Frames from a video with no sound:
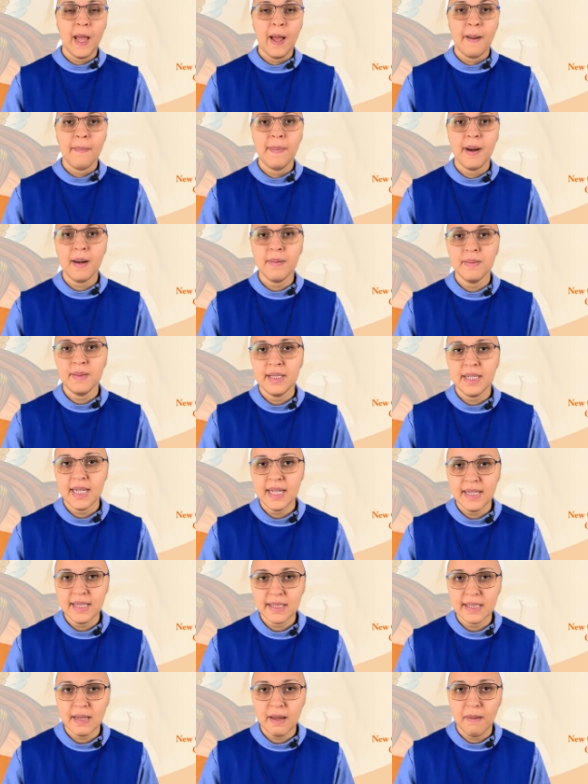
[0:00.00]

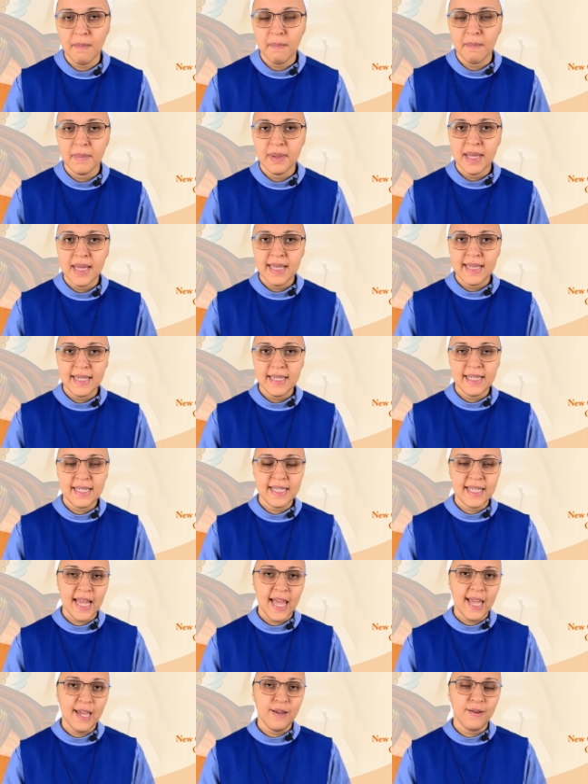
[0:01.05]
Baptism
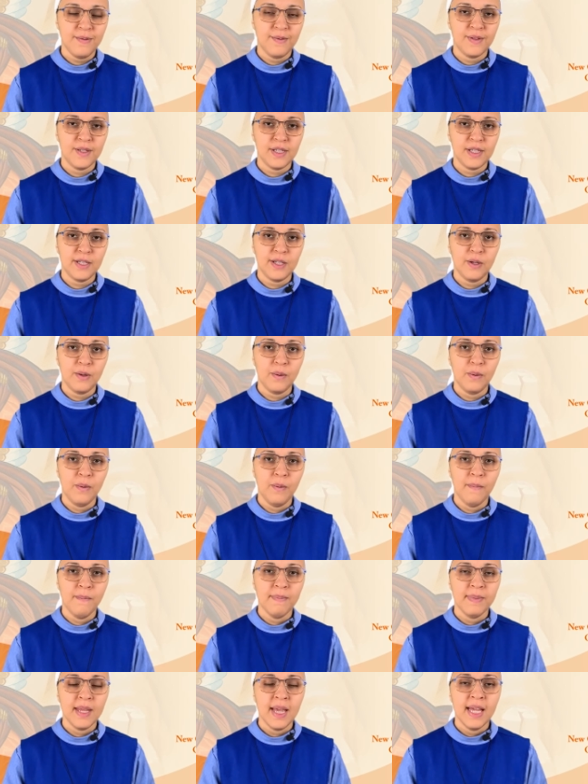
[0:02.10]
saves you.
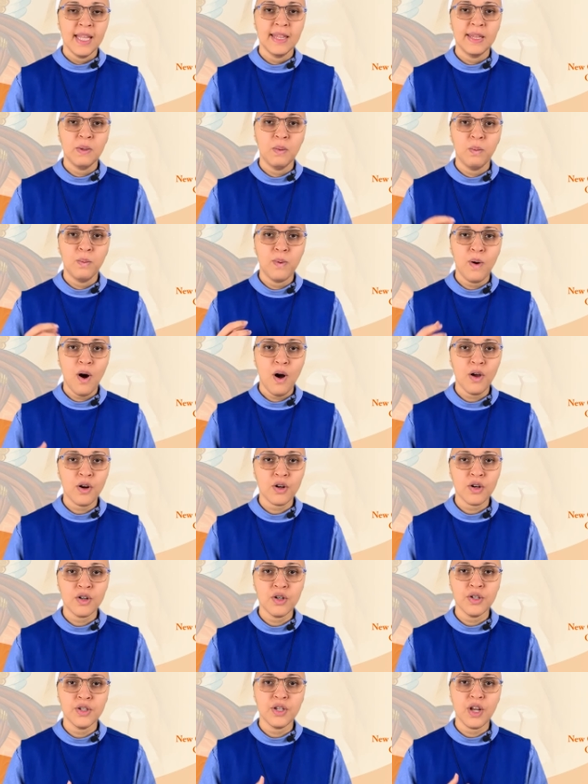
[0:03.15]
The
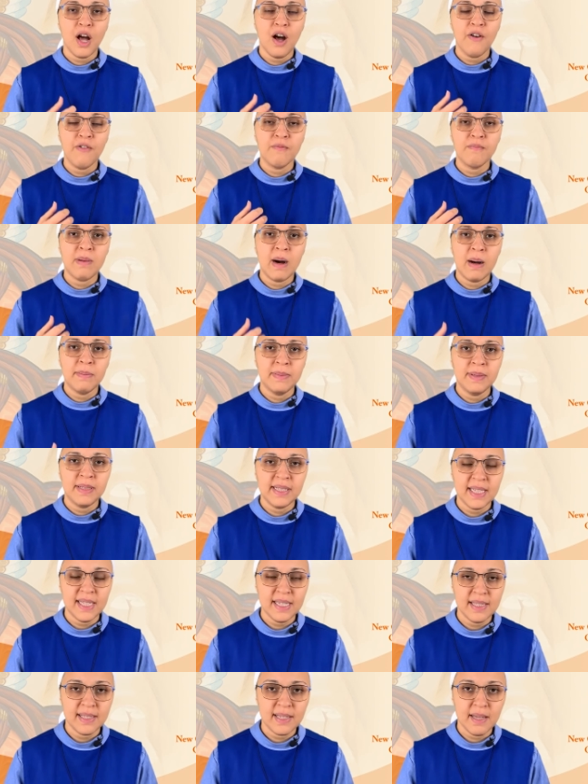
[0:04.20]
waters of
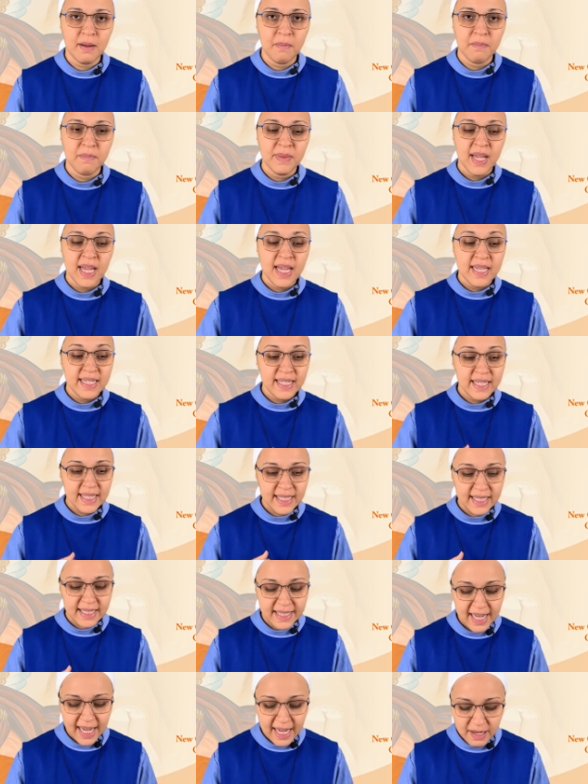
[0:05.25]
baptism
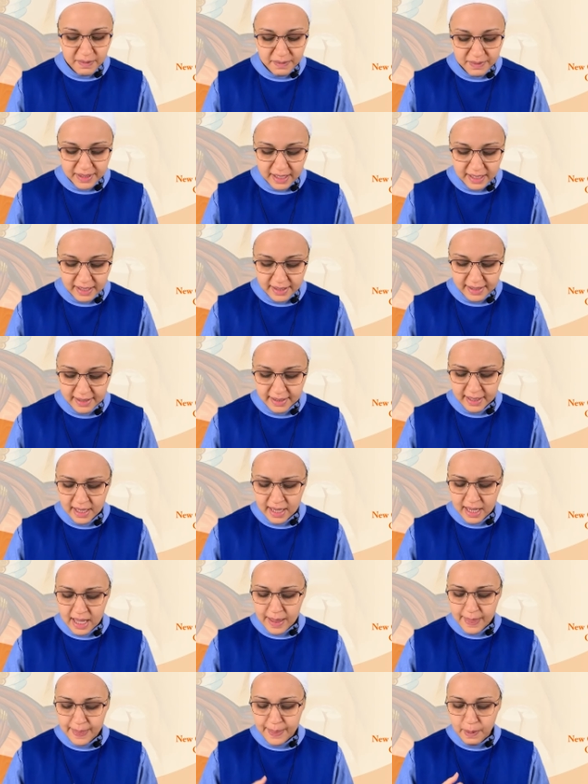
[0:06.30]
saves us.
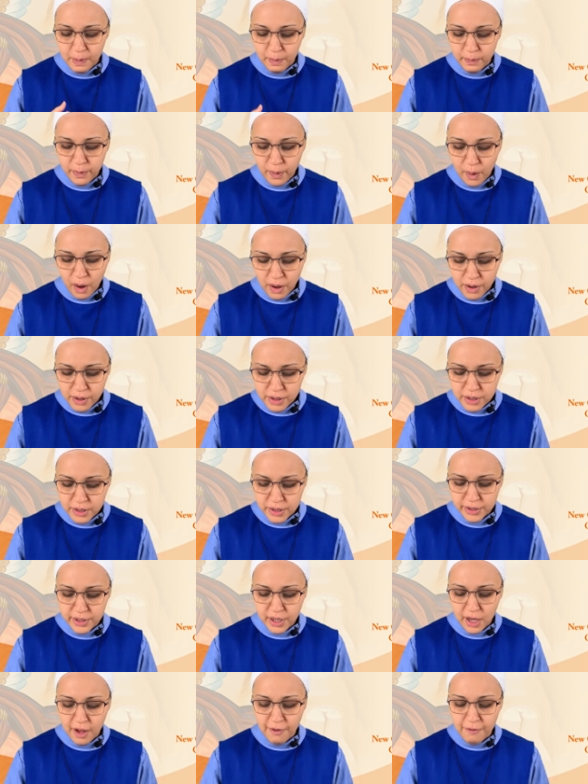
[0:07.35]
The waters
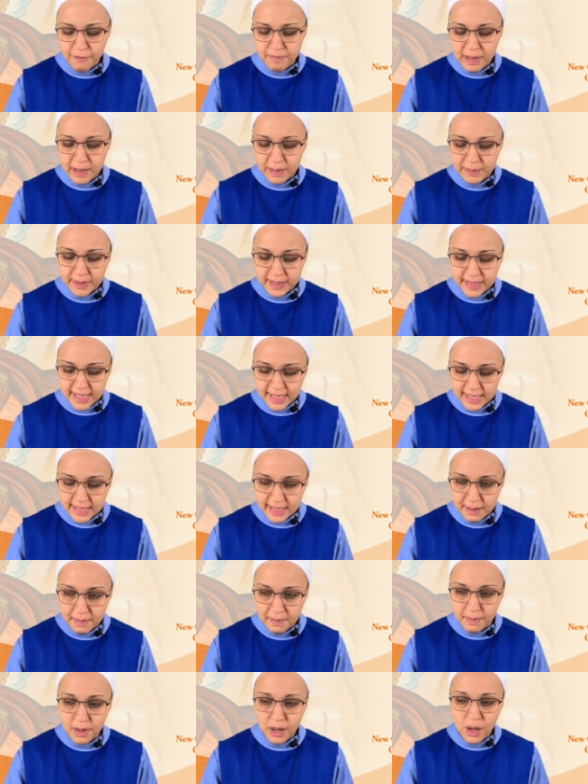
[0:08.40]
of
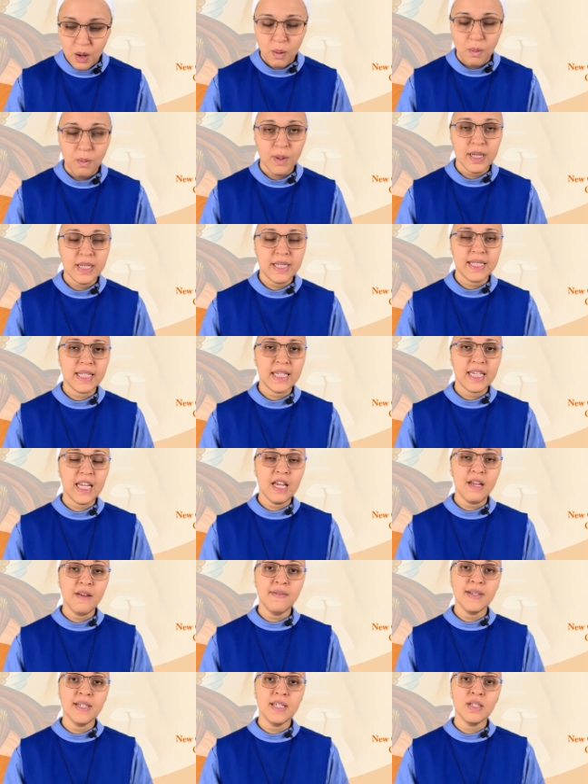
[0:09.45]
baptism was
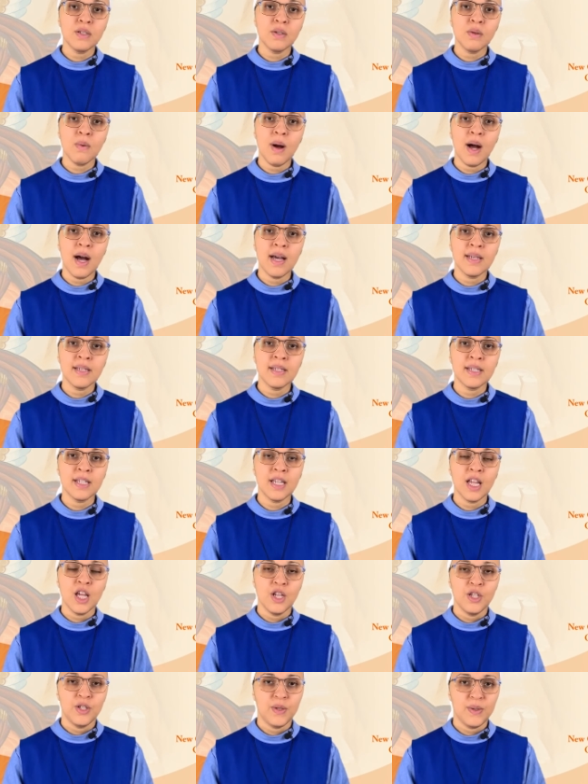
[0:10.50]
given to us
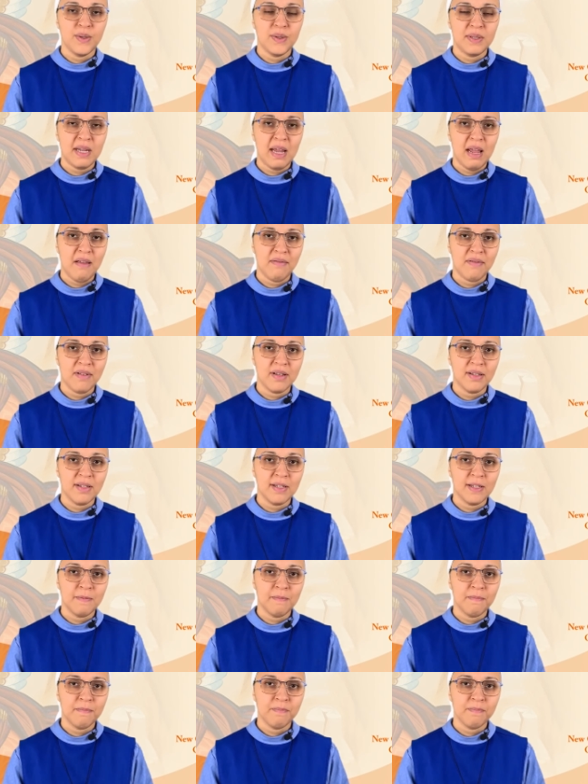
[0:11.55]
to save us.